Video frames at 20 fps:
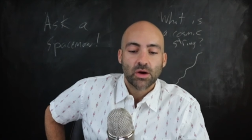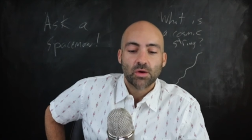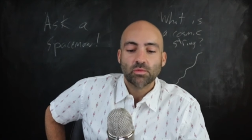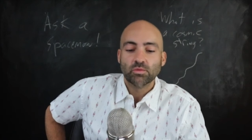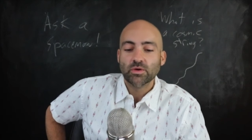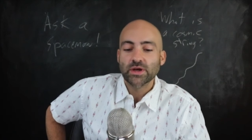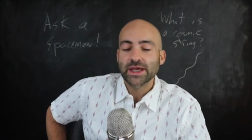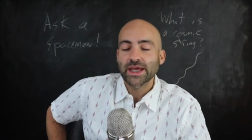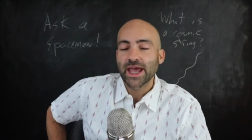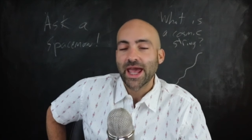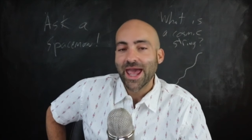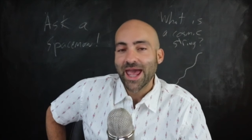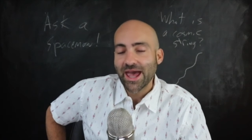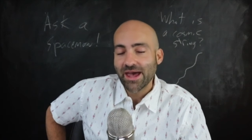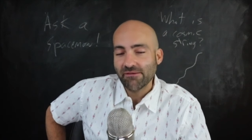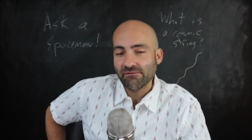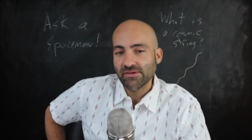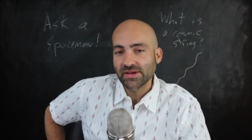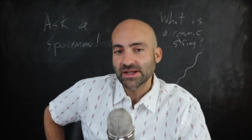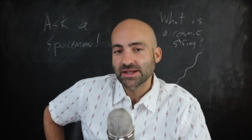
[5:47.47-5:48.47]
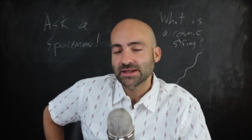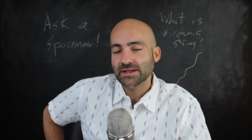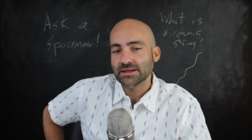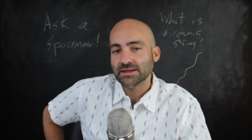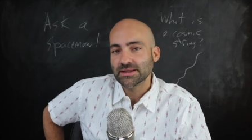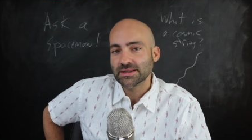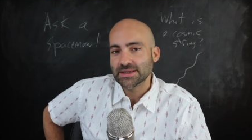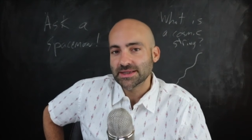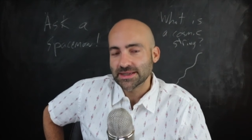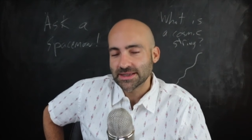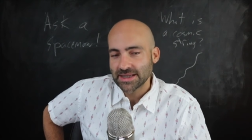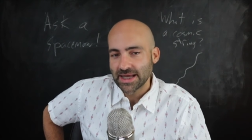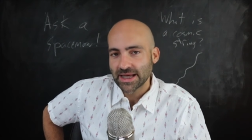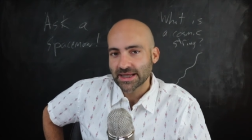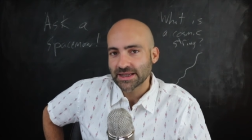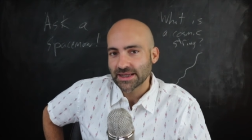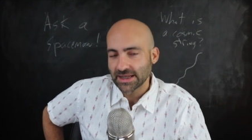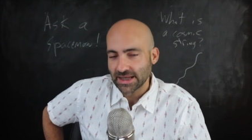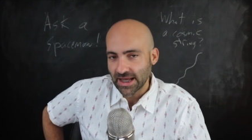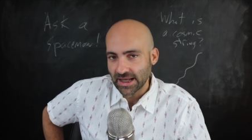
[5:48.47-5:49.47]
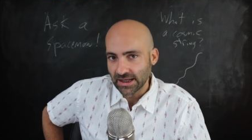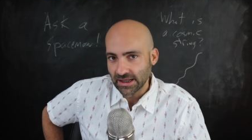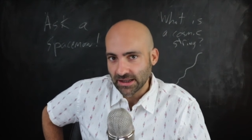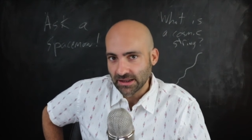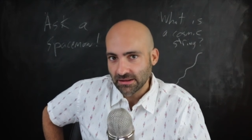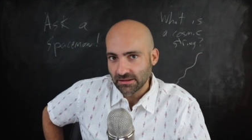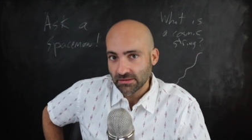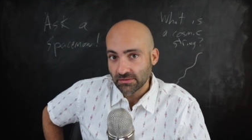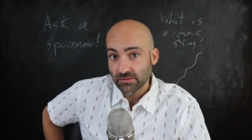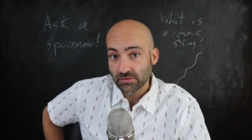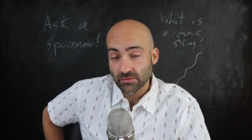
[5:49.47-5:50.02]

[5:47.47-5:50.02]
We haven't detected any